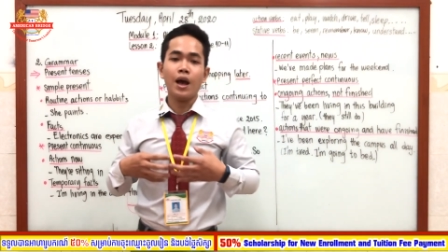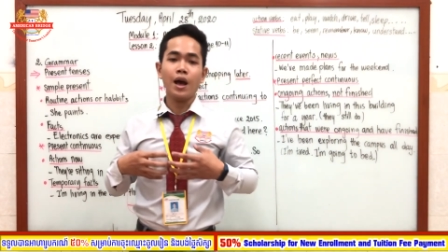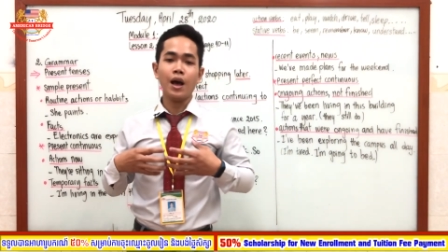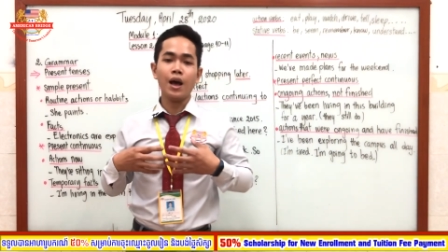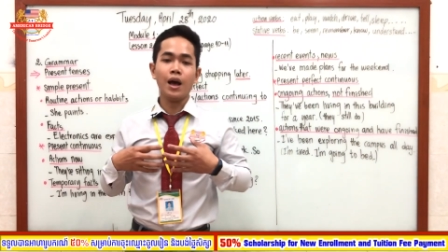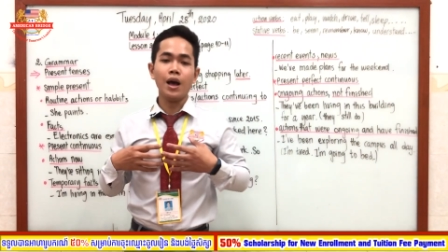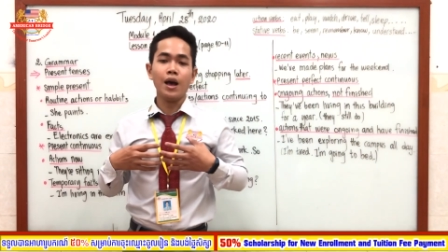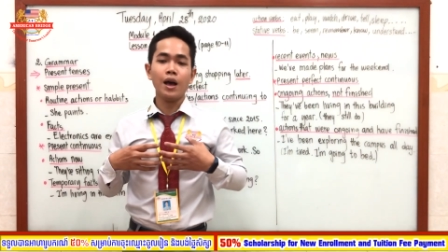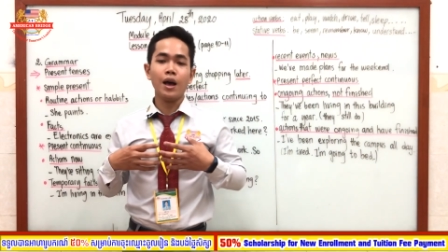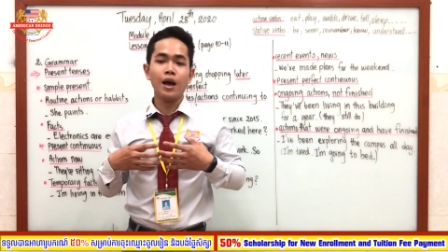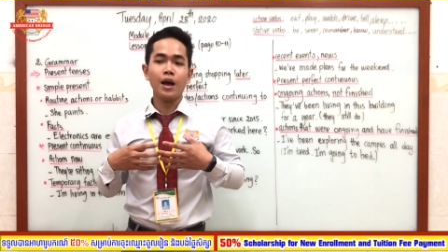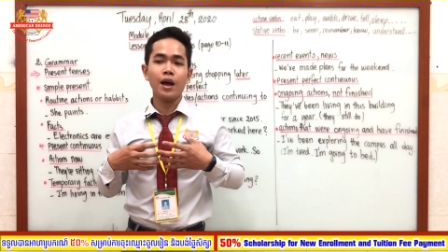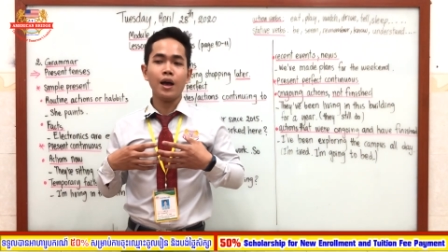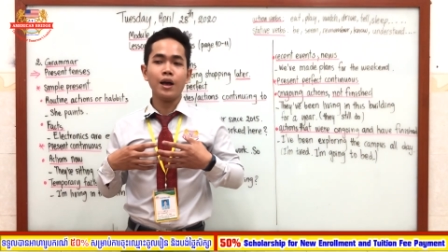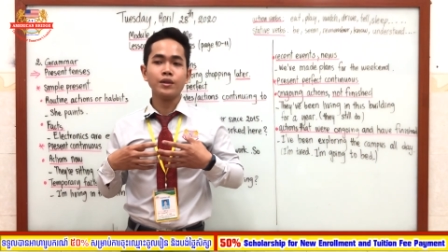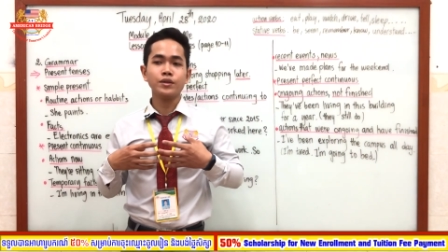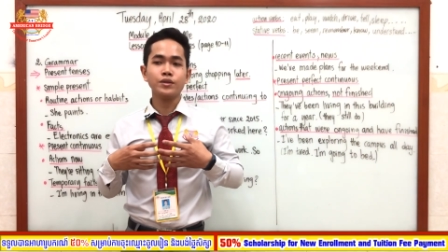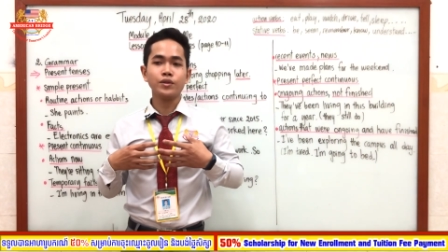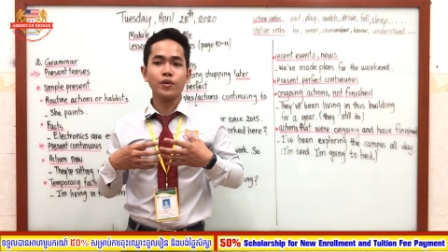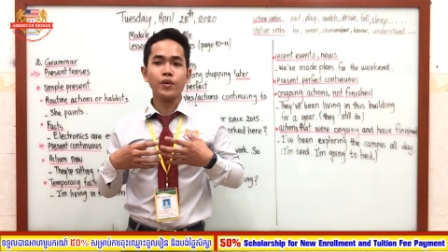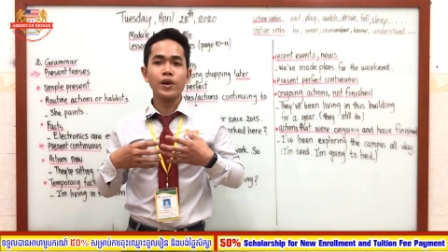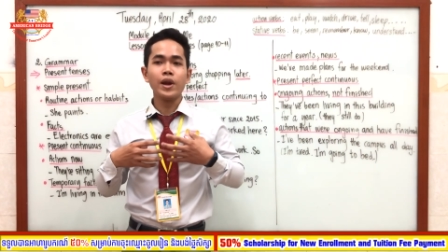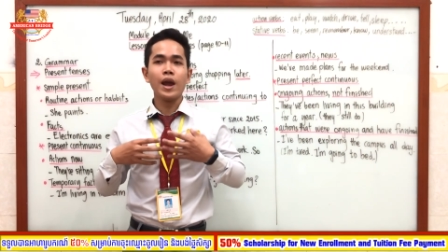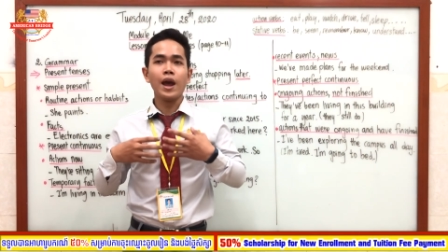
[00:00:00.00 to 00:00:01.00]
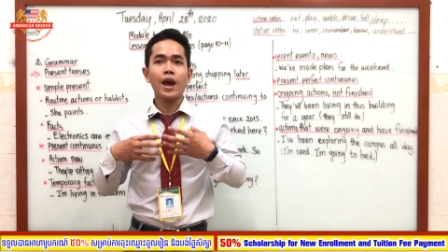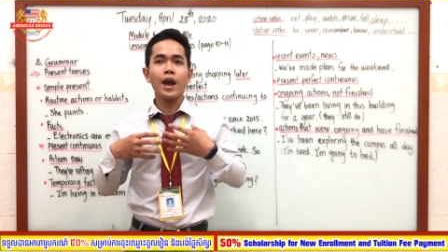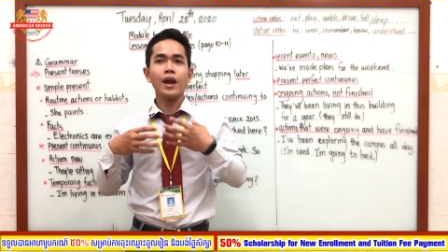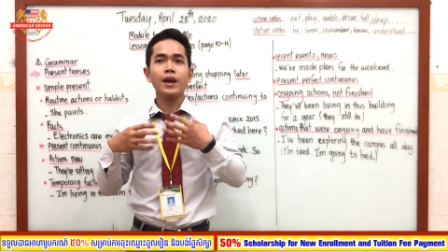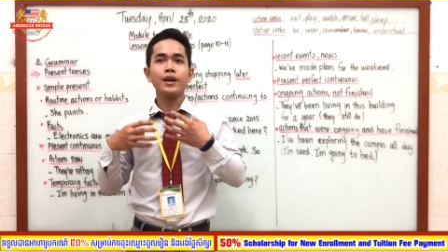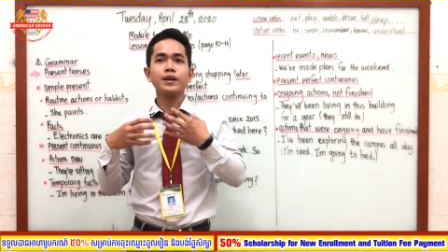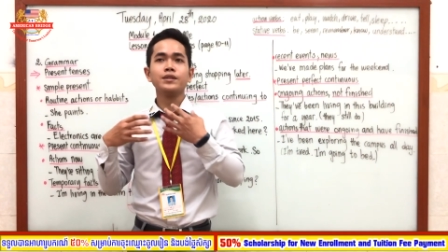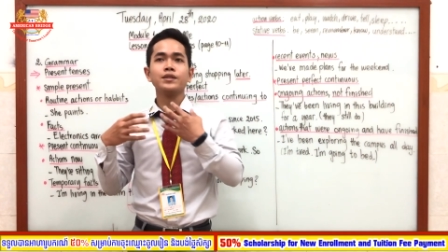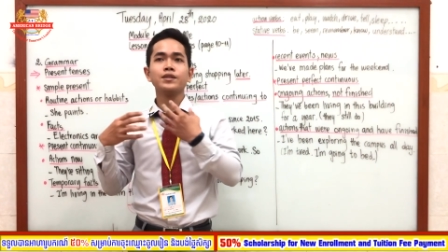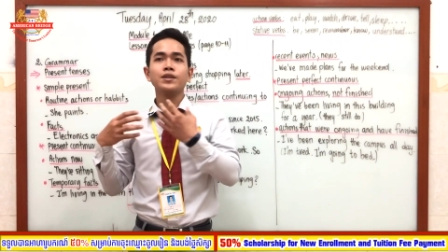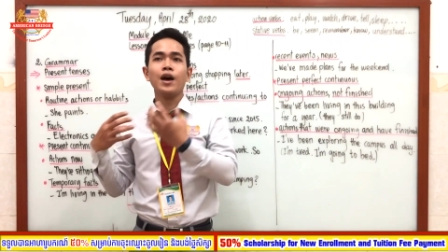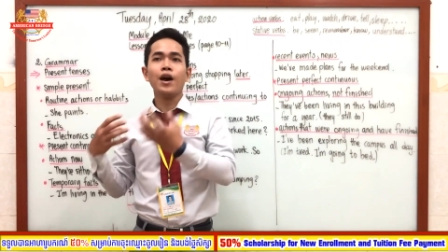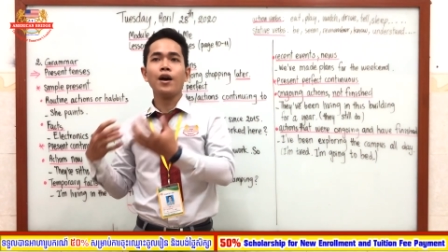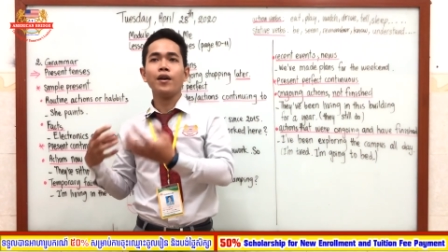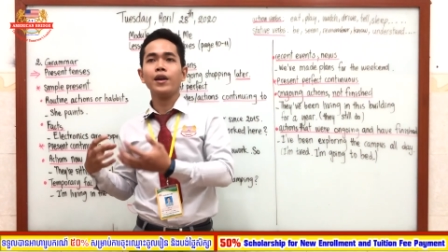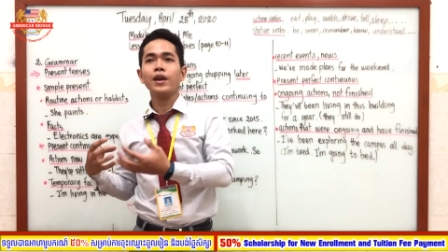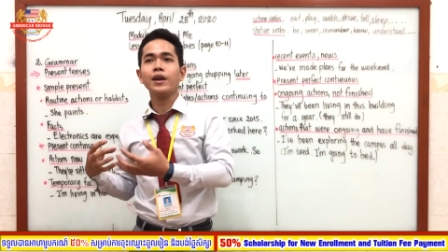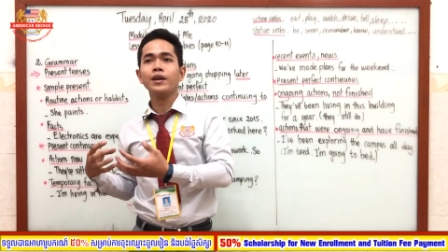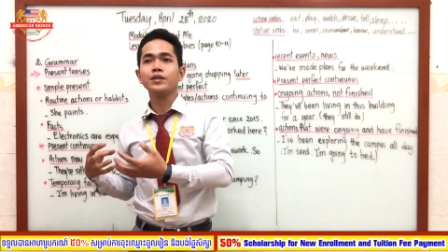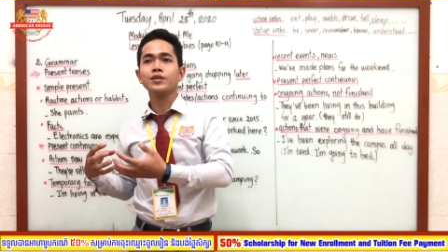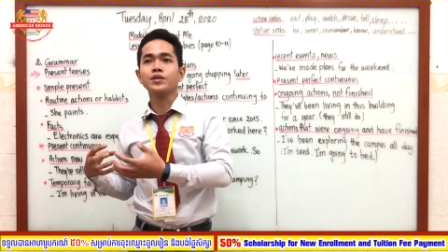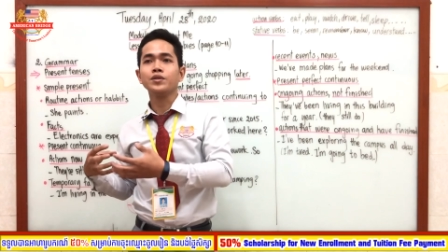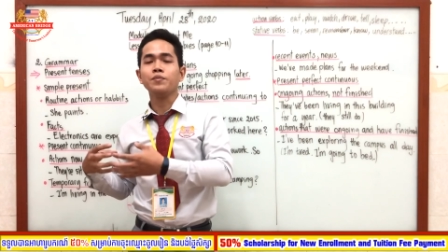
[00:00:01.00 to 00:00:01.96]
I started